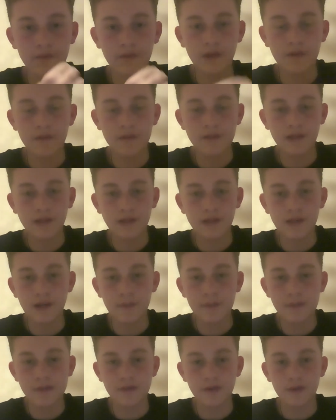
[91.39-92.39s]
never done an
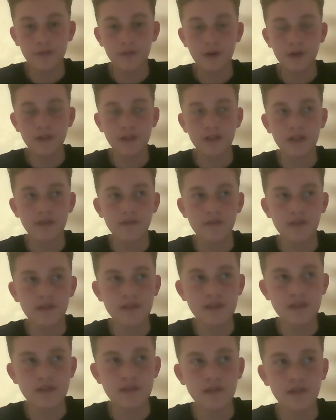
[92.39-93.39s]
episode ranking of
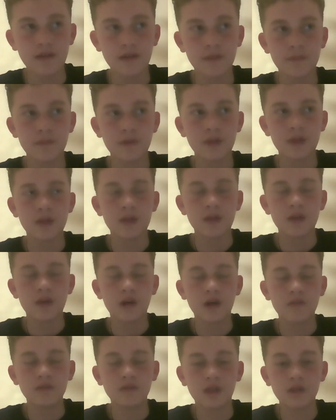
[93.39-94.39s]
this.
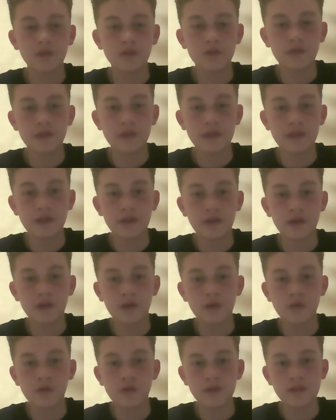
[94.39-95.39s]
I've done all the
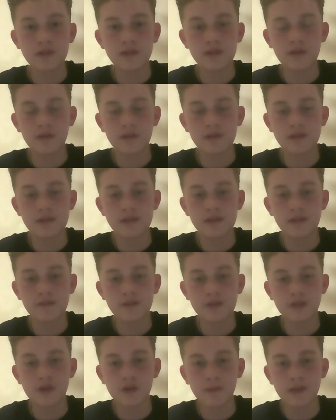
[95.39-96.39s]
older series of
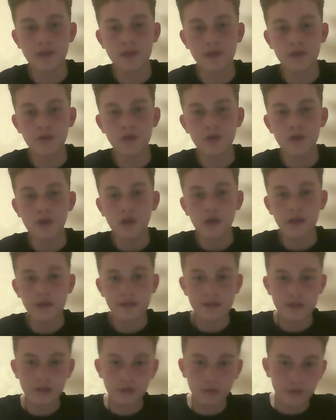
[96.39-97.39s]
Scooby-Doo,
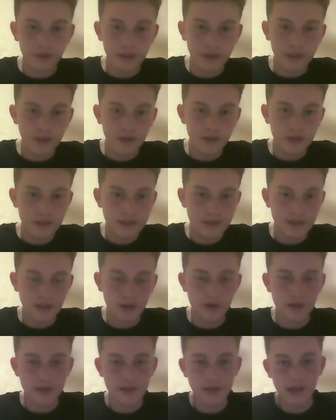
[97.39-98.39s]
excluding this
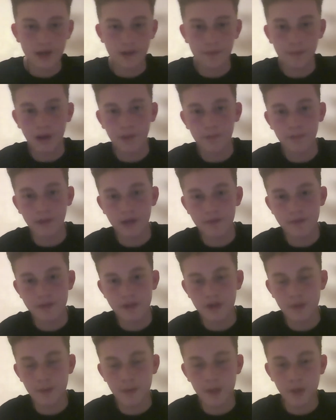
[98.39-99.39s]
series and a pup named
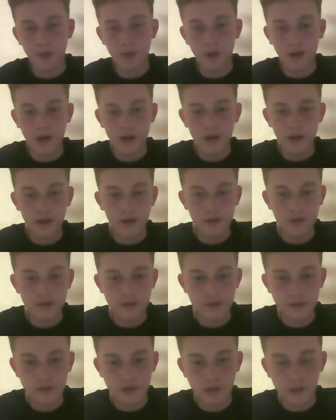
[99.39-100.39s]
Scooby-Doo and
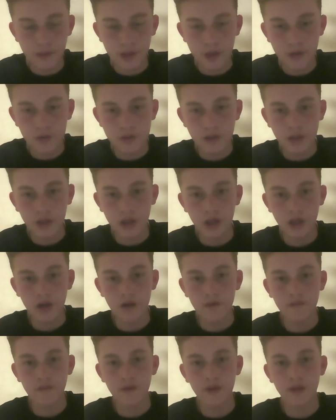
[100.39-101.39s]
Scooby-Doo's
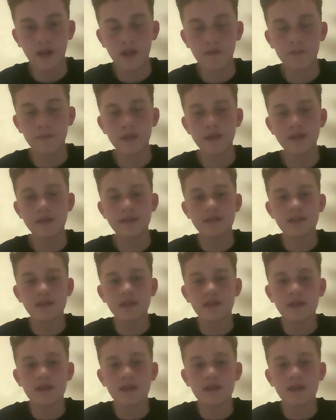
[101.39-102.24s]
Laugh Olympics.